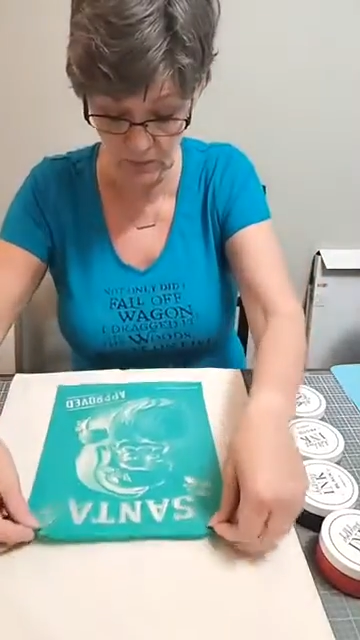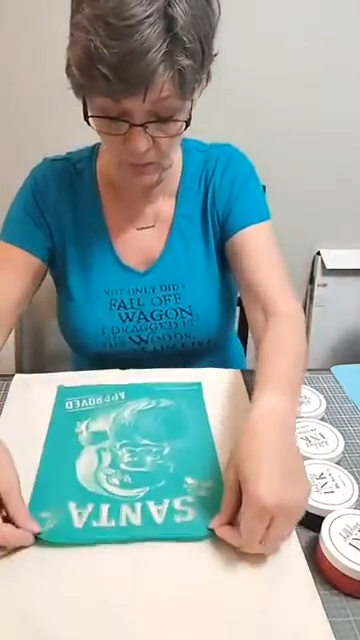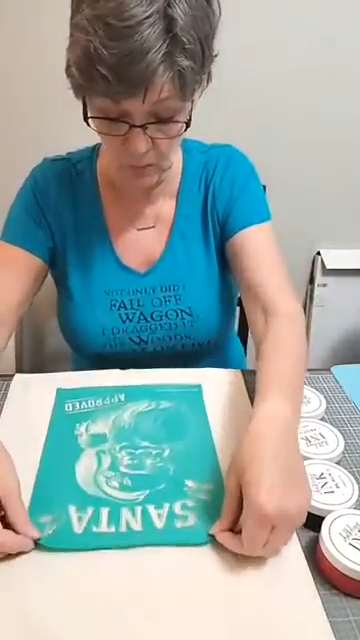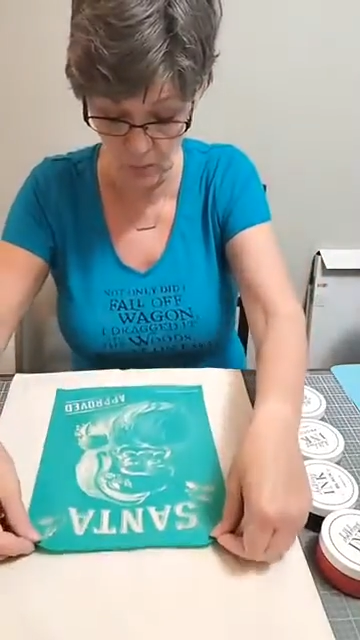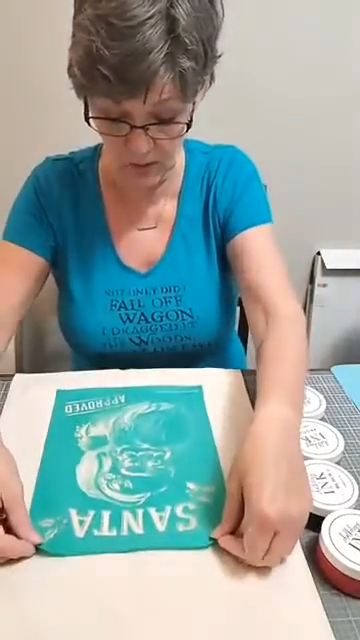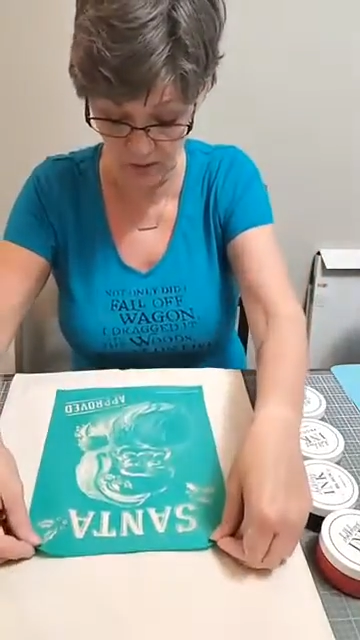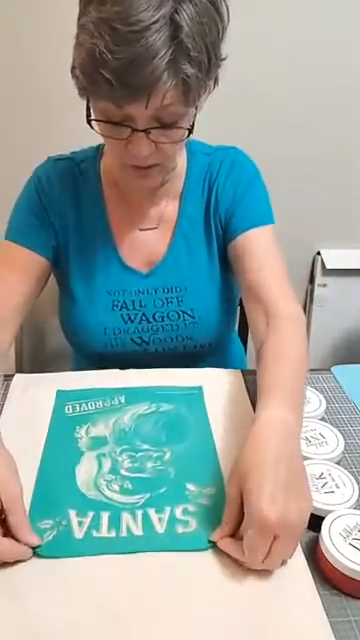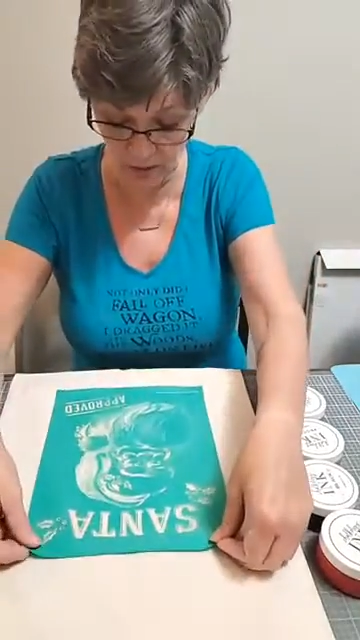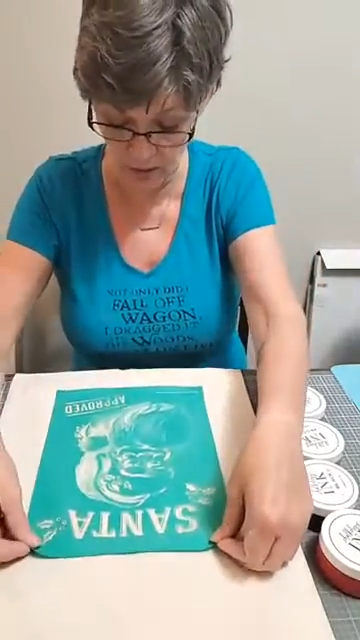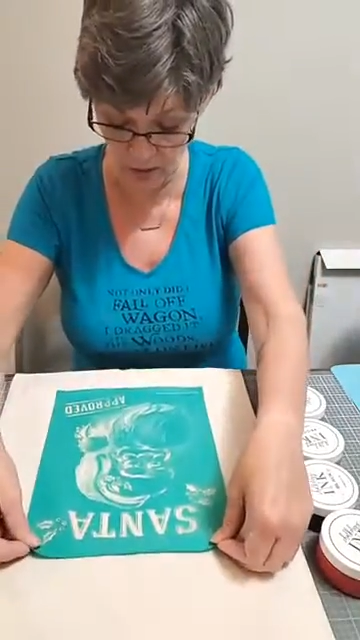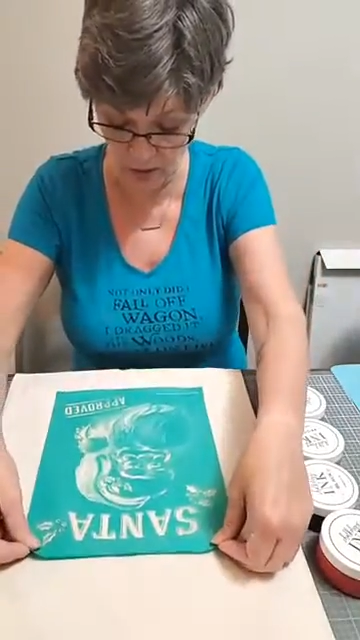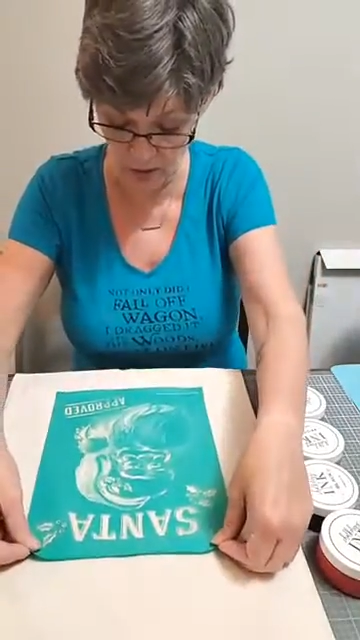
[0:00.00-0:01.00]
with
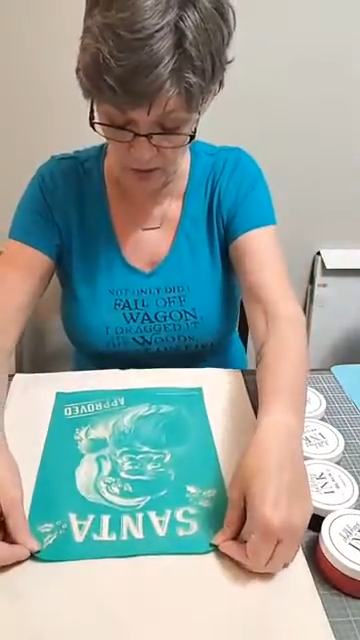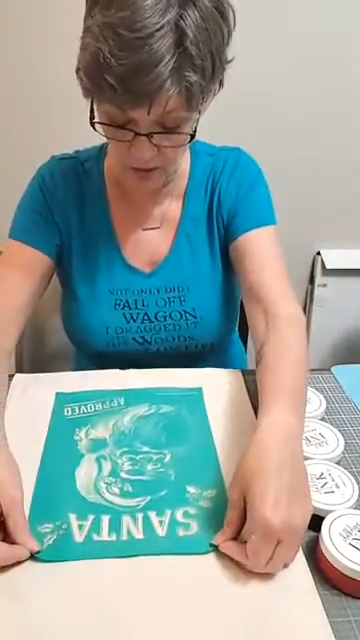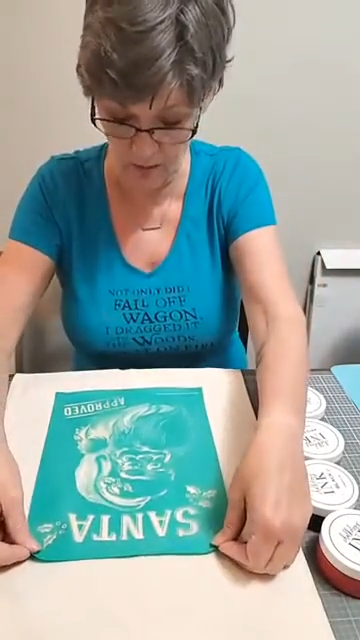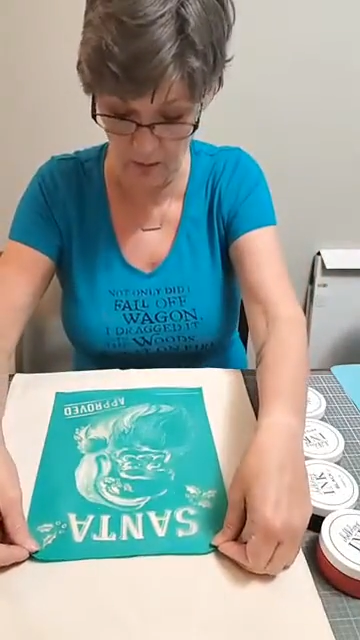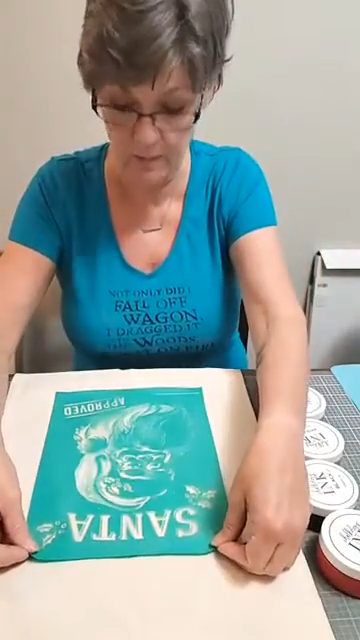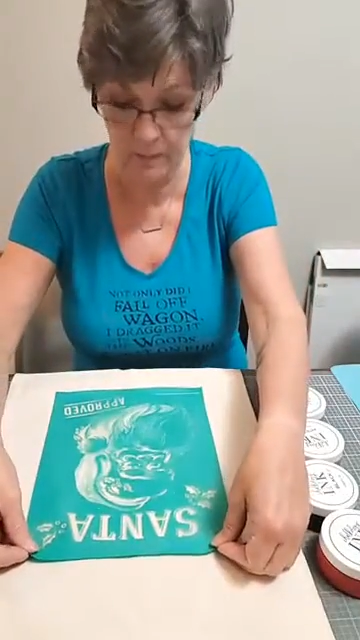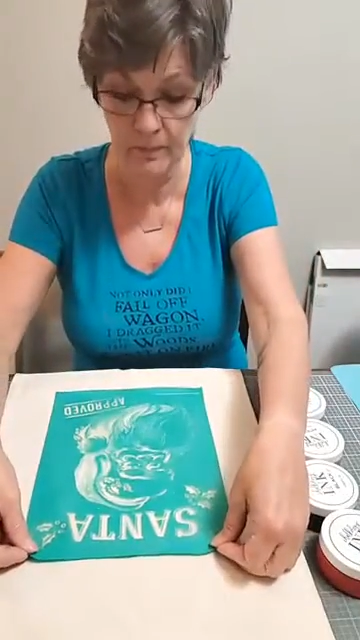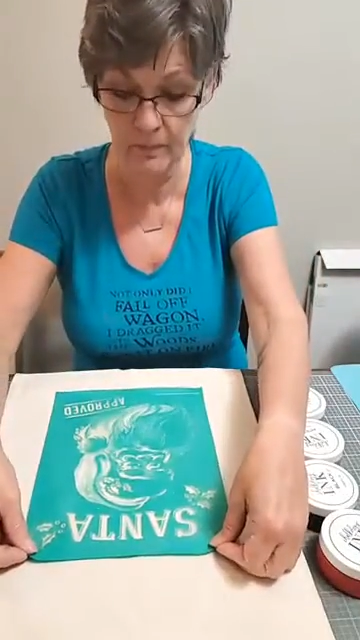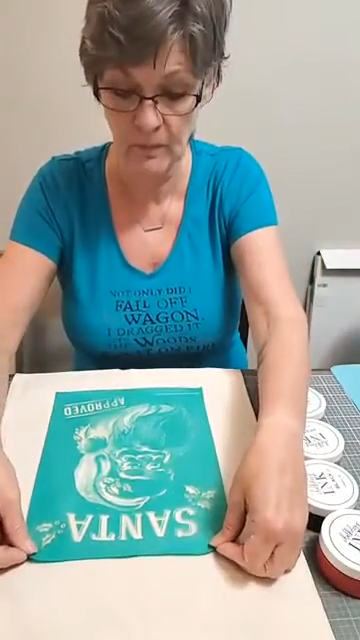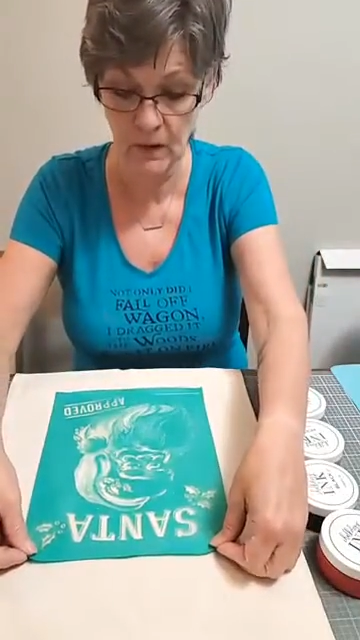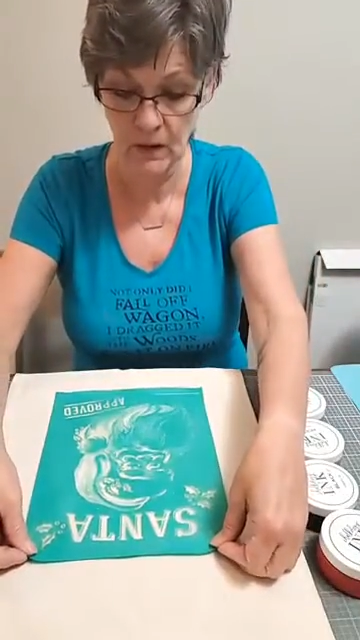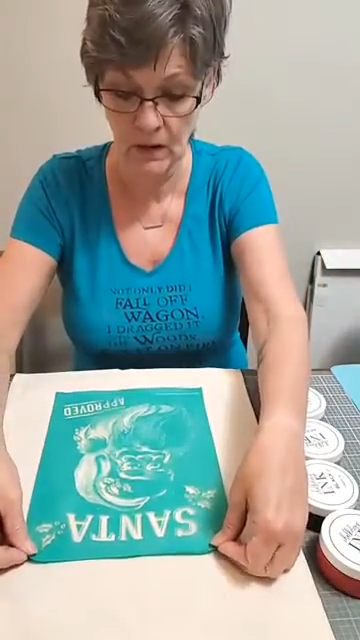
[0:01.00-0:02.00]
our
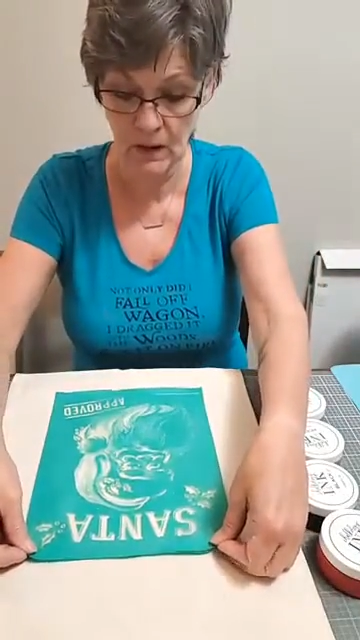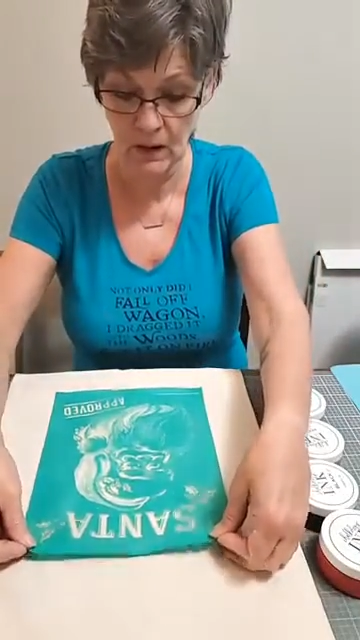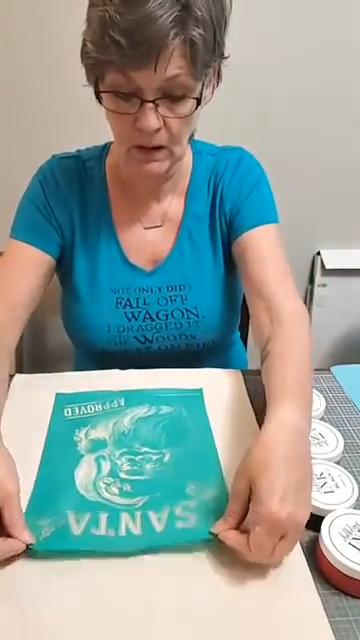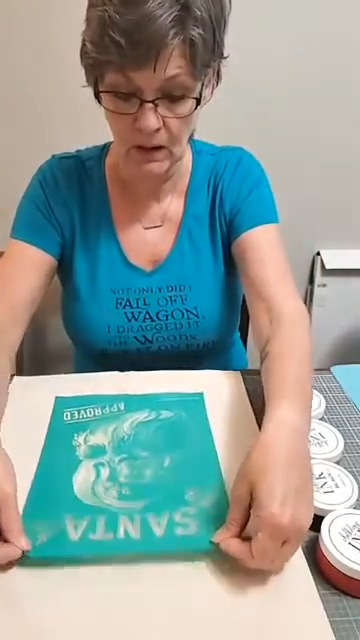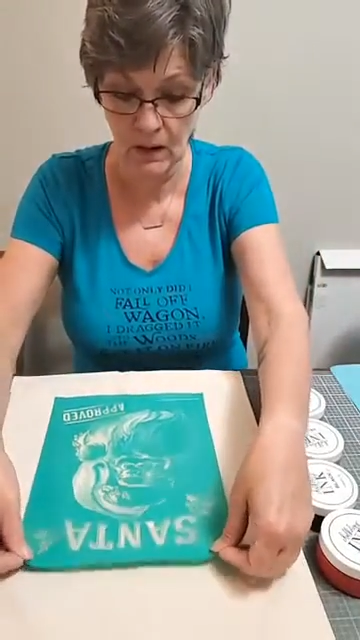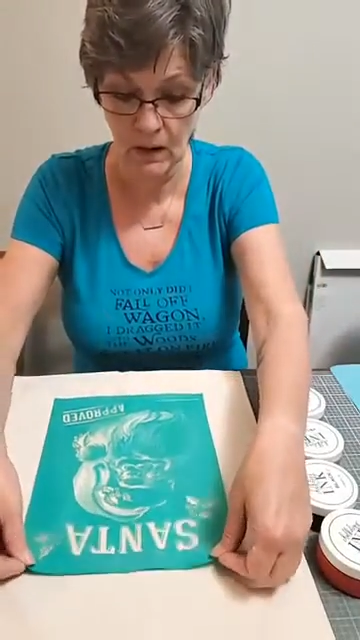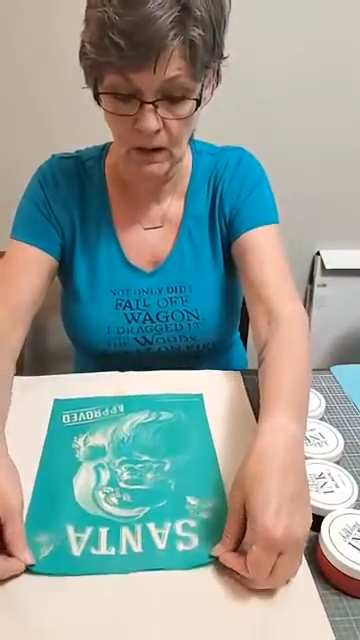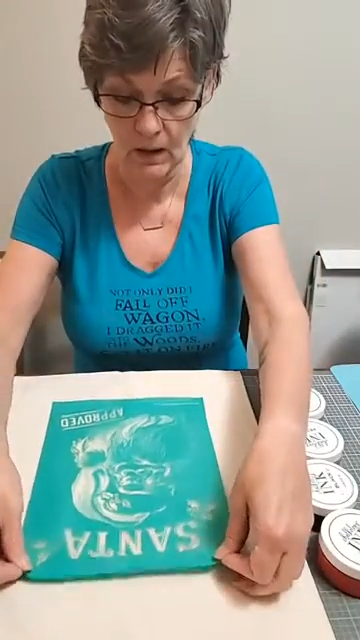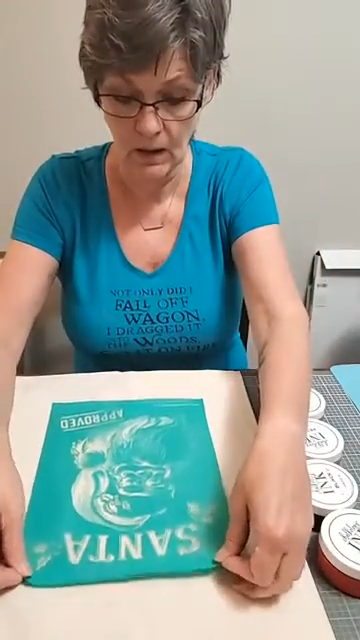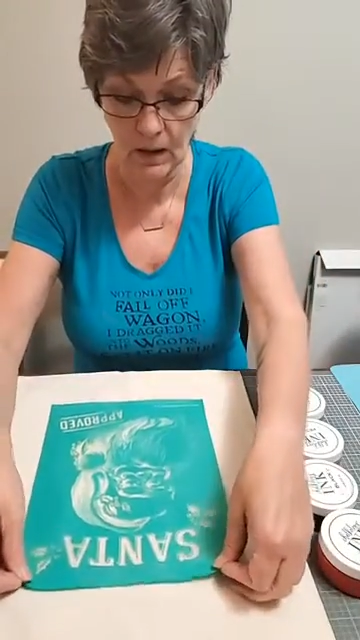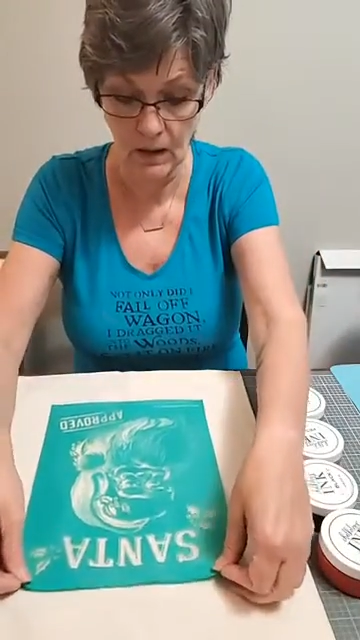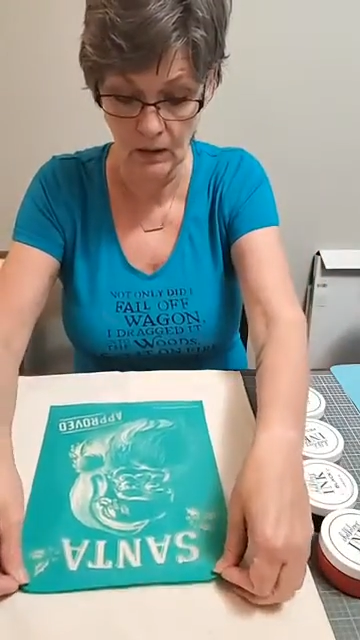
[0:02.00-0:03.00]

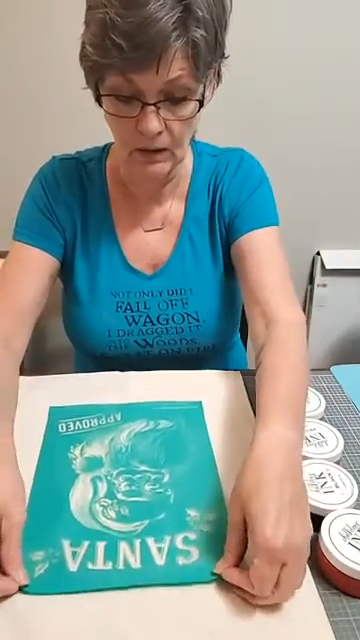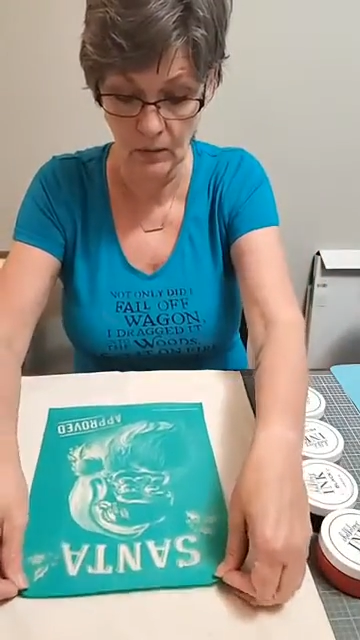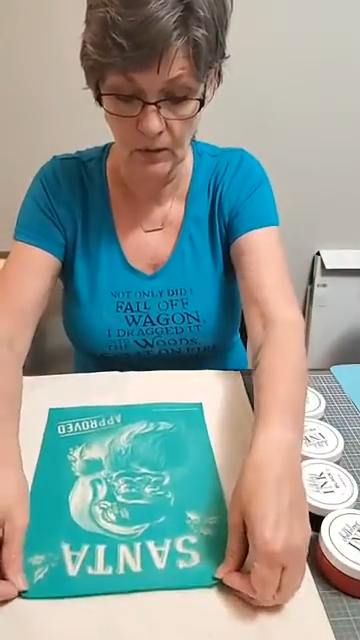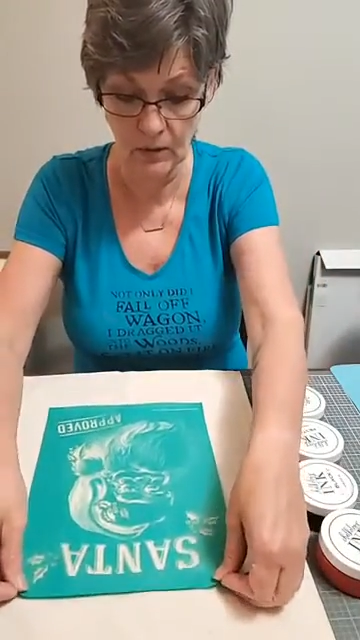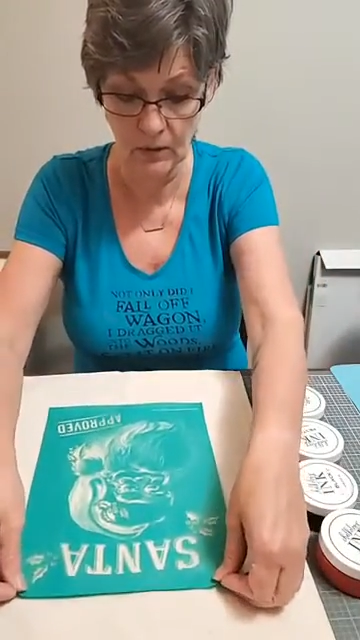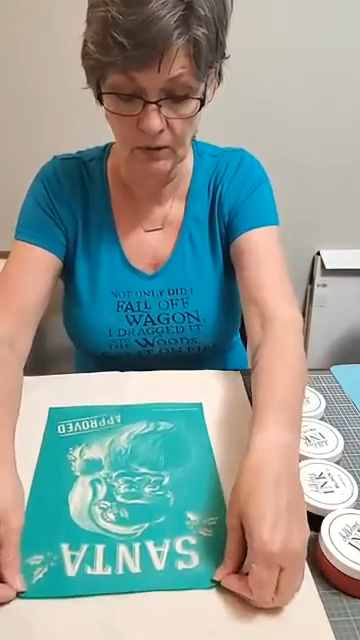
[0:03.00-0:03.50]
handwritten